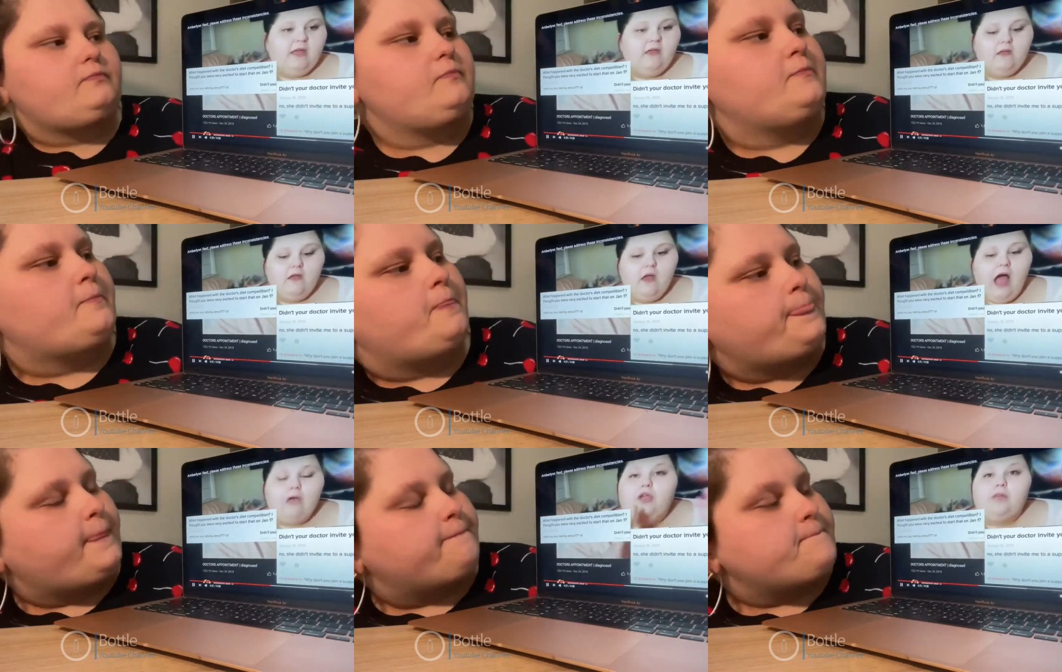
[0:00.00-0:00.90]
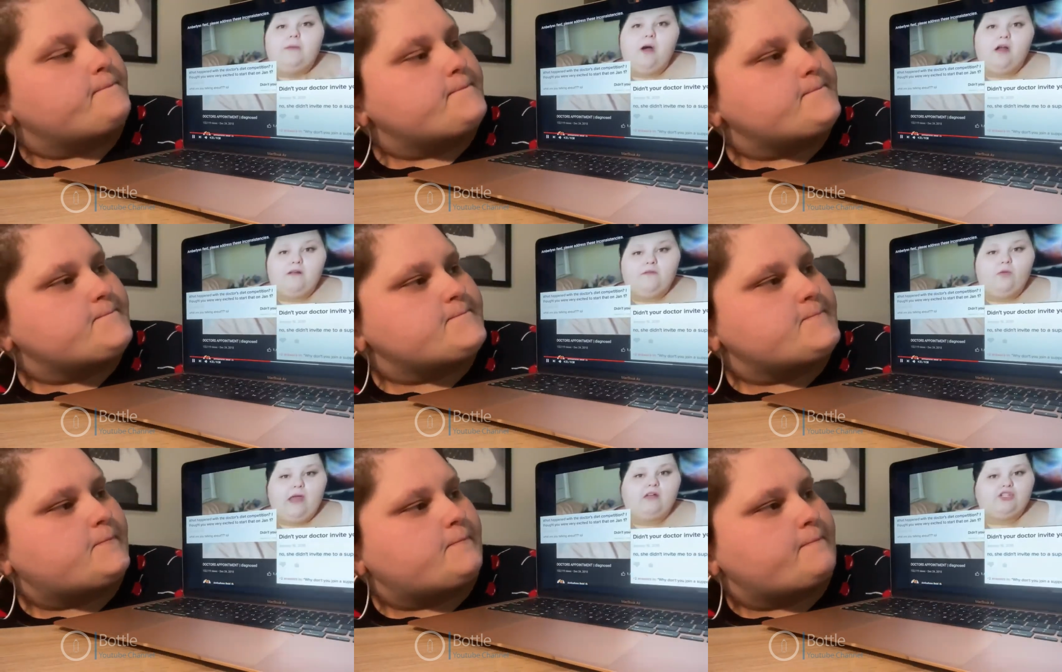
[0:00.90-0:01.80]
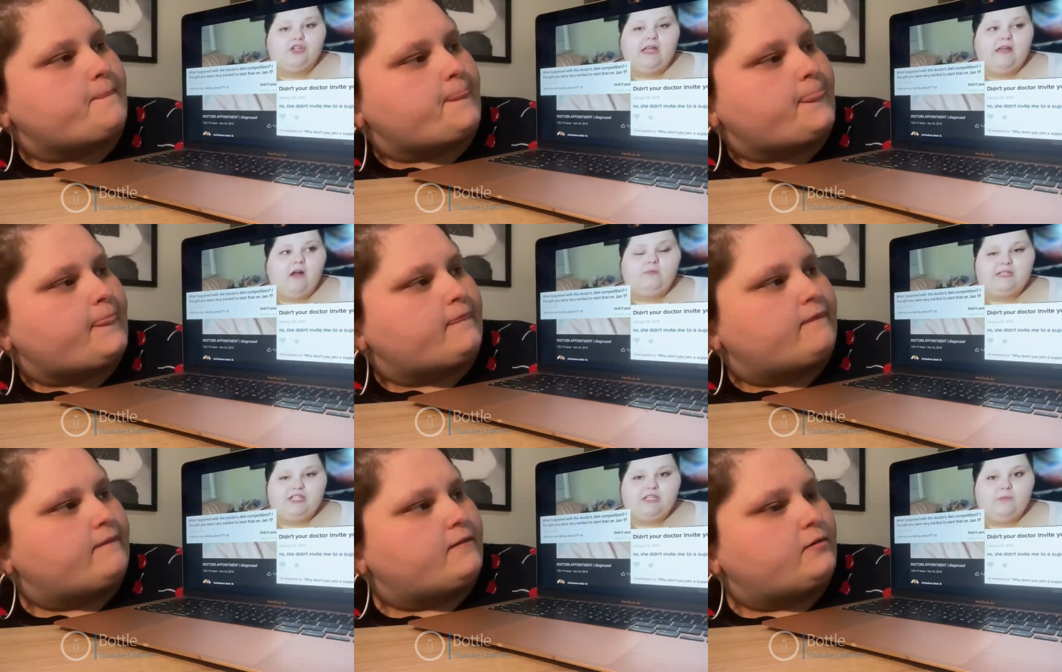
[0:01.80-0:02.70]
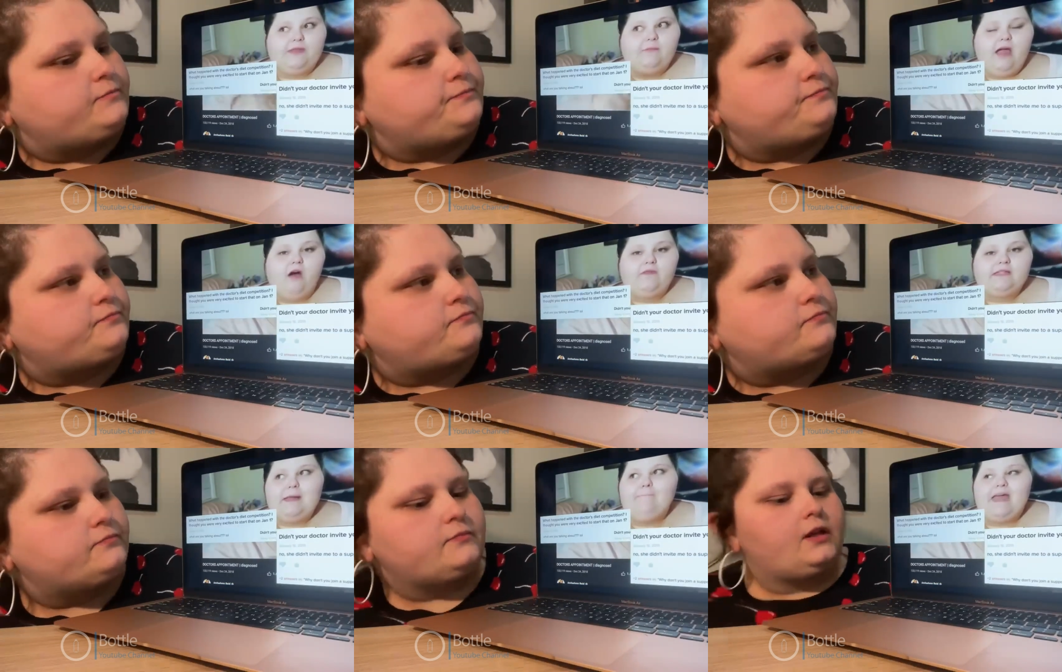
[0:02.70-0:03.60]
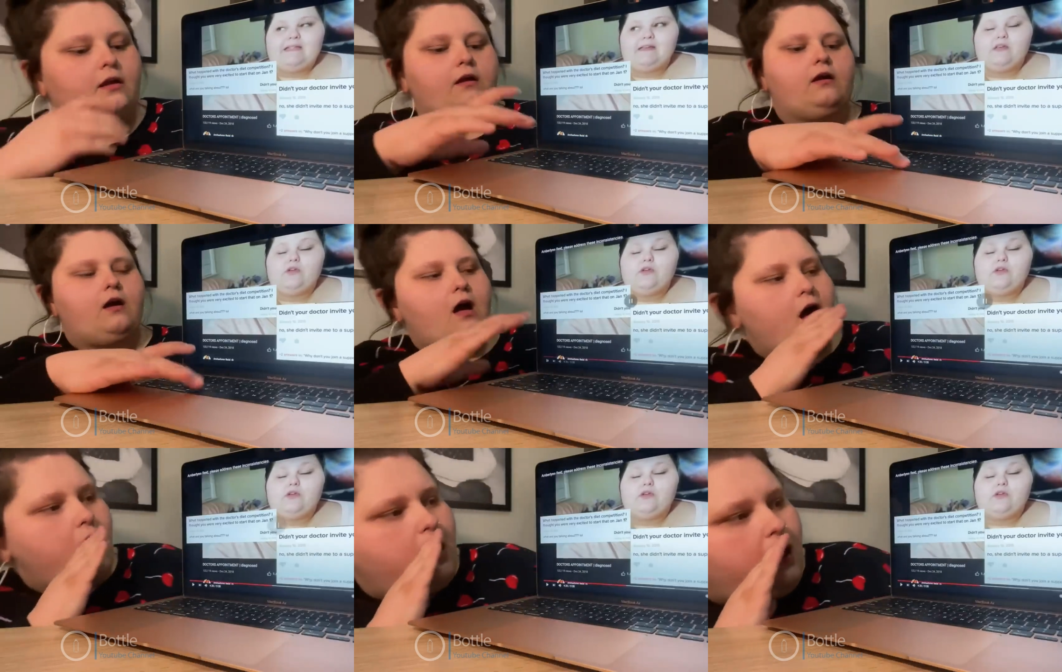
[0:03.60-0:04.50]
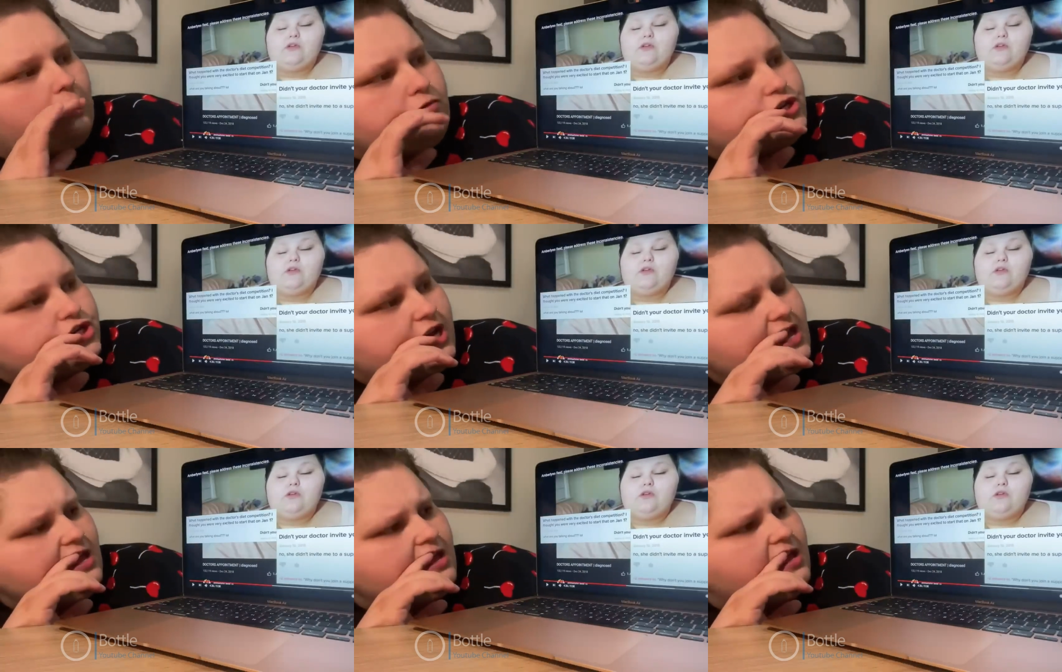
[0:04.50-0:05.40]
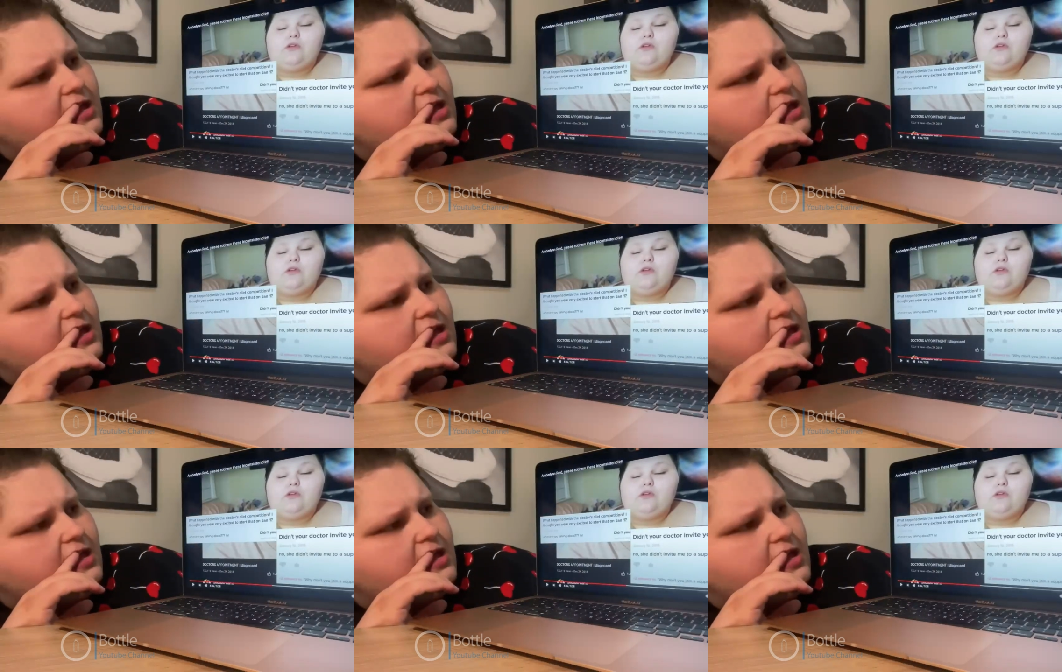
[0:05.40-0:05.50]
Speaker 1: me, I want you to be part of the weight loss journey and competition within my office meant, oh shit.